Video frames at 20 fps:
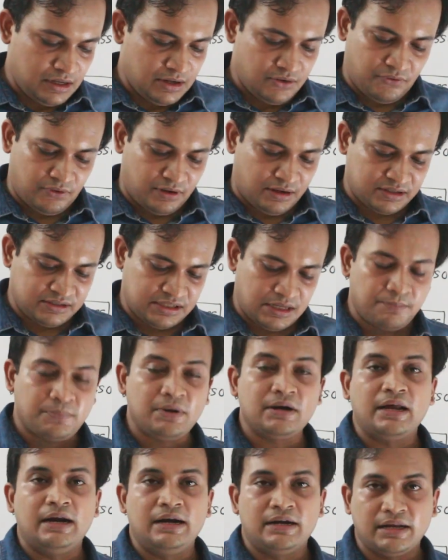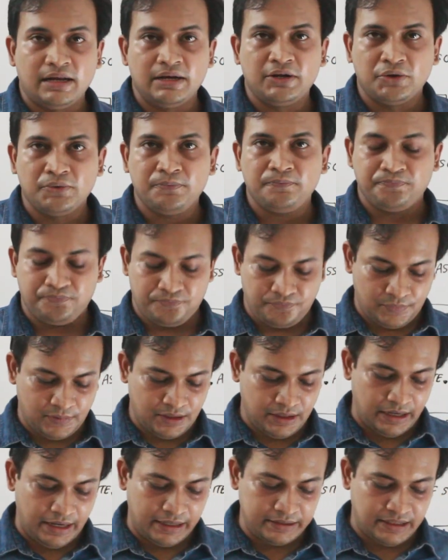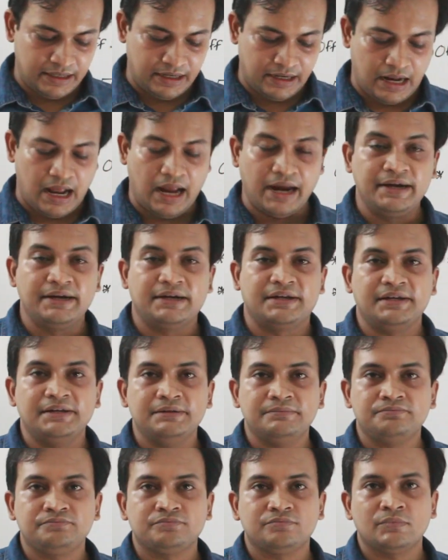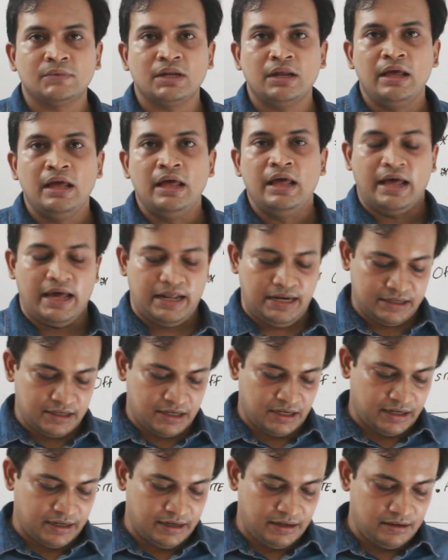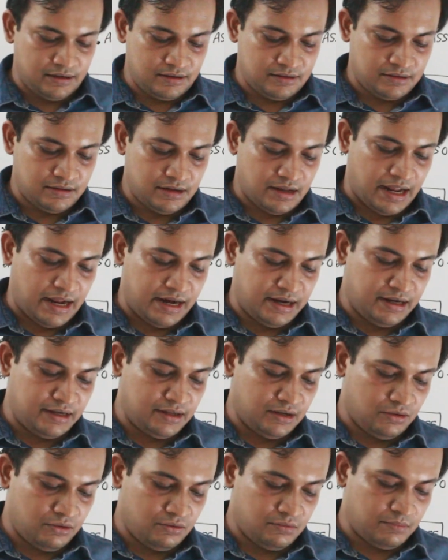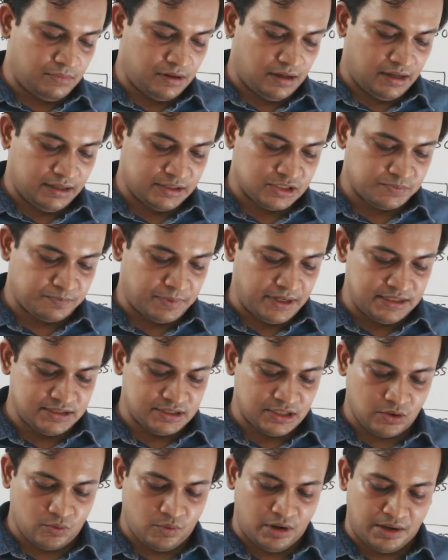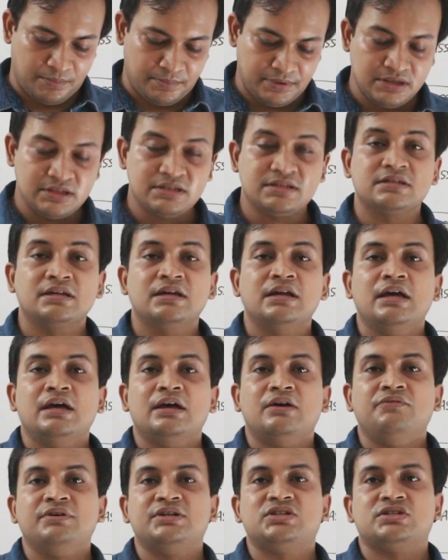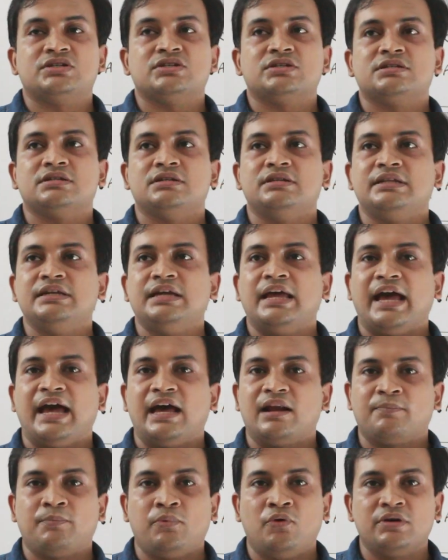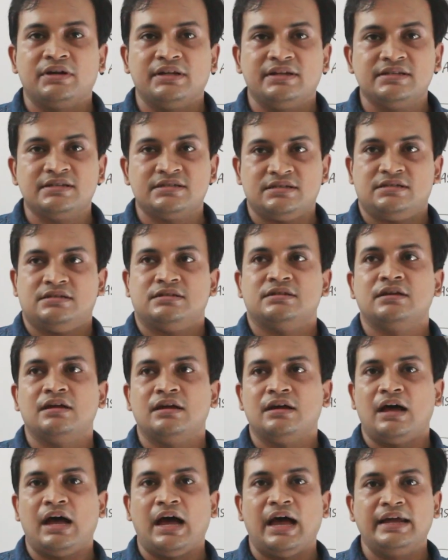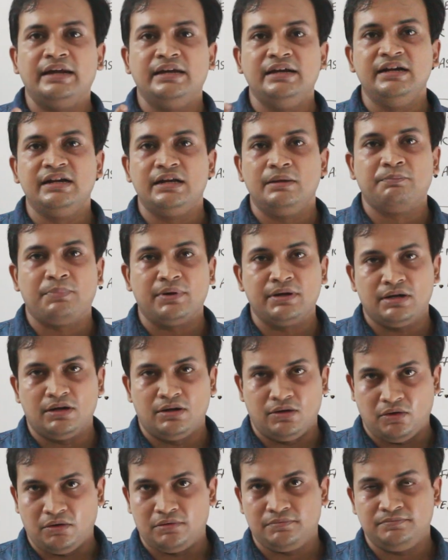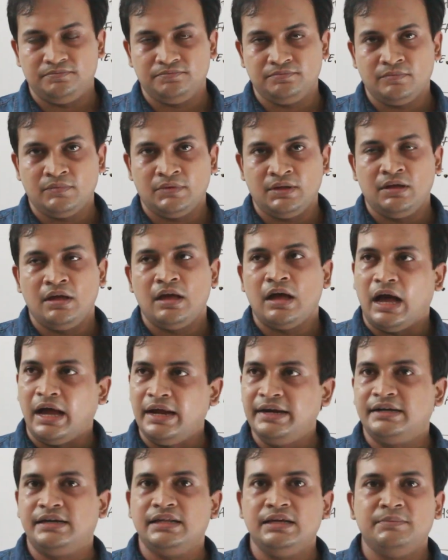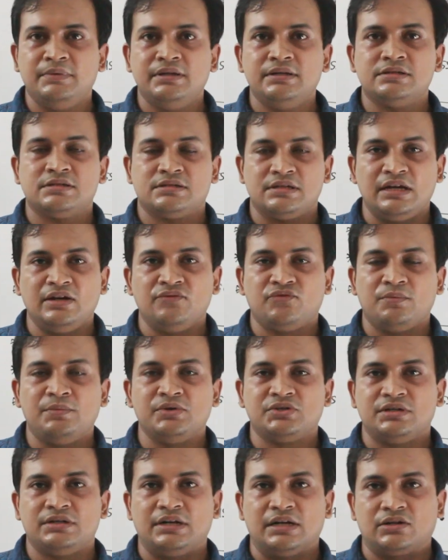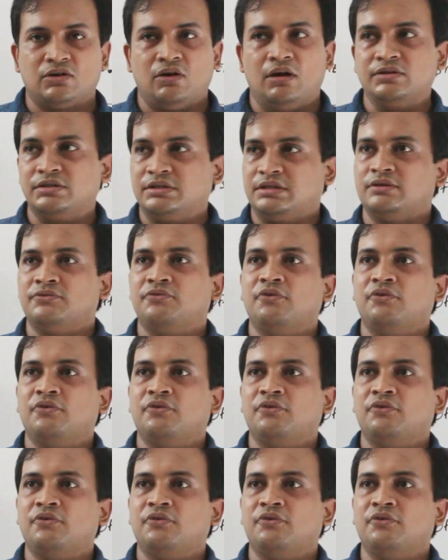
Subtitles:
For example, I'll tell you, like there are IT, electrical and space requirements which the airport is highly dependent on. IT means information technology.